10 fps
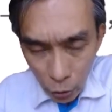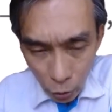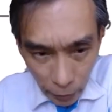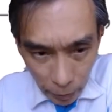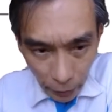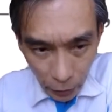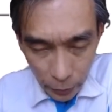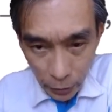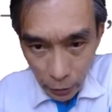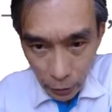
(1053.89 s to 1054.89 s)
management
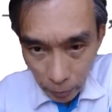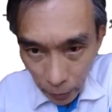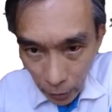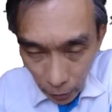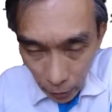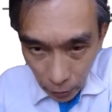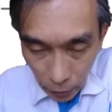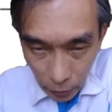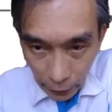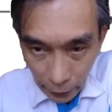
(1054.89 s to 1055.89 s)
system,
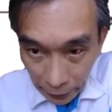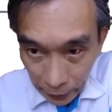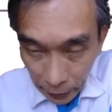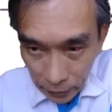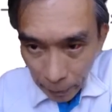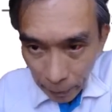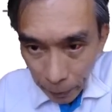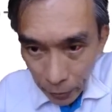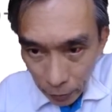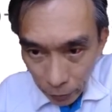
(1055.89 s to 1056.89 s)
an example of
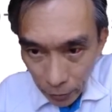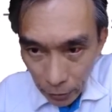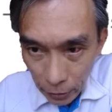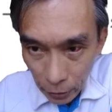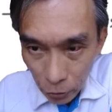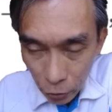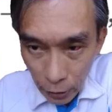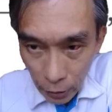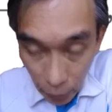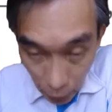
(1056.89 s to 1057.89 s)
it is actually
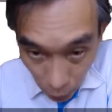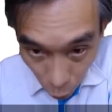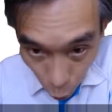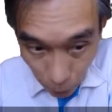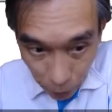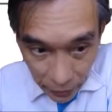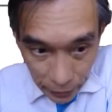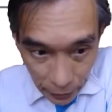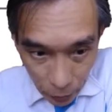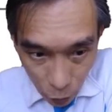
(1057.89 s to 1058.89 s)
WordPress.
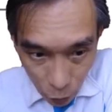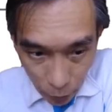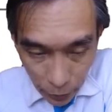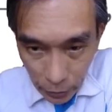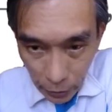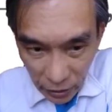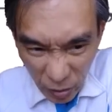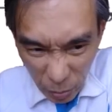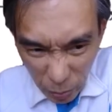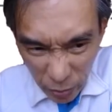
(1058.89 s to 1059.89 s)
WordPress is an
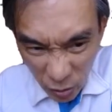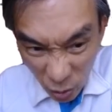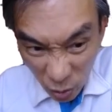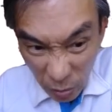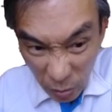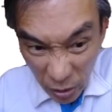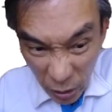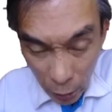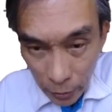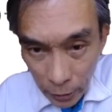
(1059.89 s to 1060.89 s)
example of content management
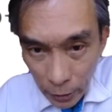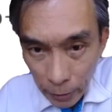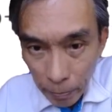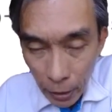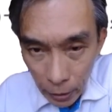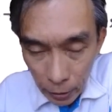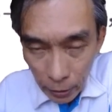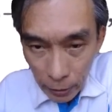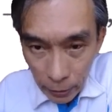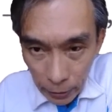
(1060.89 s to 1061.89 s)
system.
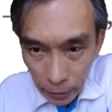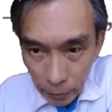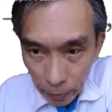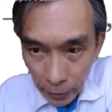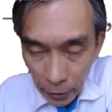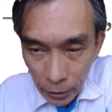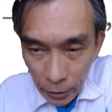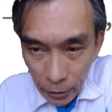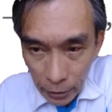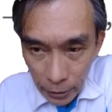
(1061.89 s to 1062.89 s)
It manages
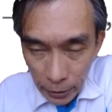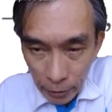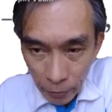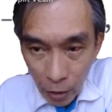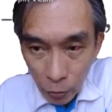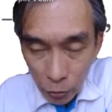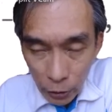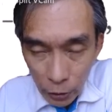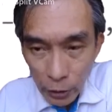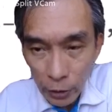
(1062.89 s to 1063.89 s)
the file system
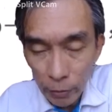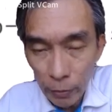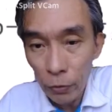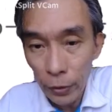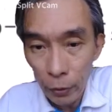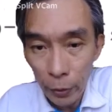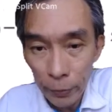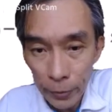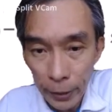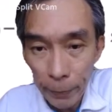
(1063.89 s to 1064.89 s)
of a website.
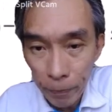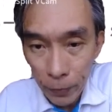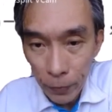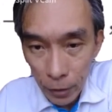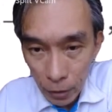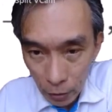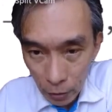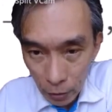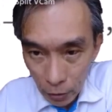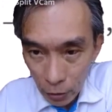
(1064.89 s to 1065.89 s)
It's an
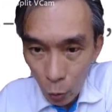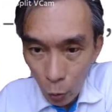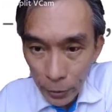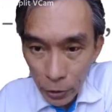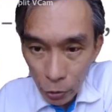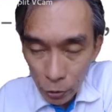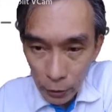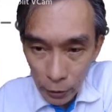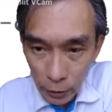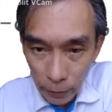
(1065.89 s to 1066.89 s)
open source
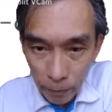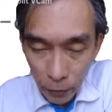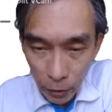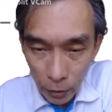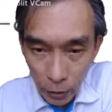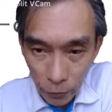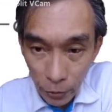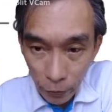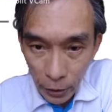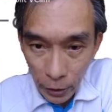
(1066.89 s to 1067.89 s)
system, free of charge,